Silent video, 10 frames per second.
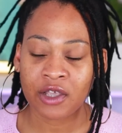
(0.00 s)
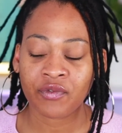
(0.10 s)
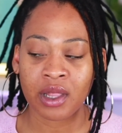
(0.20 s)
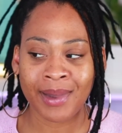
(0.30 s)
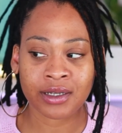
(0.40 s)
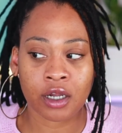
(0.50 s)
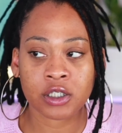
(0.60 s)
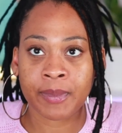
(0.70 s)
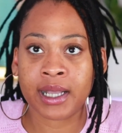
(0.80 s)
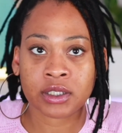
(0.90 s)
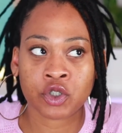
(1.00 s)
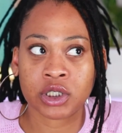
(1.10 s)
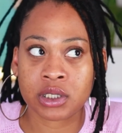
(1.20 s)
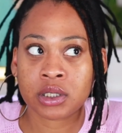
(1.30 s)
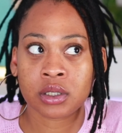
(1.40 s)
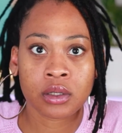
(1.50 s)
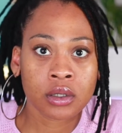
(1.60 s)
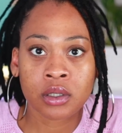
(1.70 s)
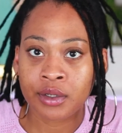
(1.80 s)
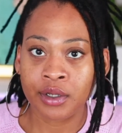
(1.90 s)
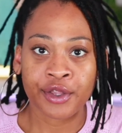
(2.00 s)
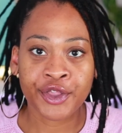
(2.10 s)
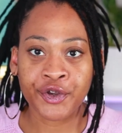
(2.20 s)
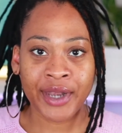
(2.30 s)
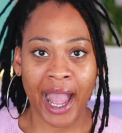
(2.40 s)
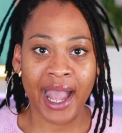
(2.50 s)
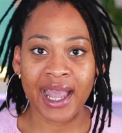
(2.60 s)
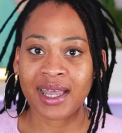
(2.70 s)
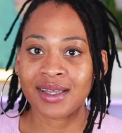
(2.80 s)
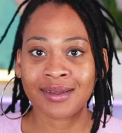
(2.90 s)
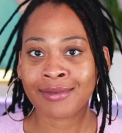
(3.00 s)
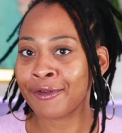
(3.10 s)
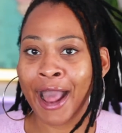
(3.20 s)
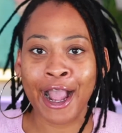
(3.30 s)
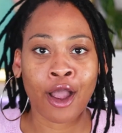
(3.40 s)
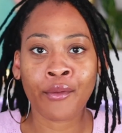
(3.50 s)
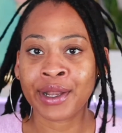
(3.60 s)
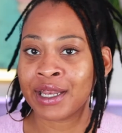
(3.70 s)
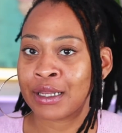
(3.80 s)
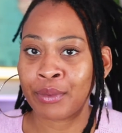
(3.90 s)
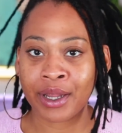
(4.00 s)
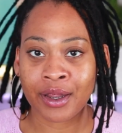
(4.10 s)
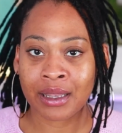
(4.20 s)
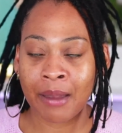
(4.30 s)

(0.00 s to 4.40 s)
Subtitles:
I feel like my dark spots are just, they're not going anywhere.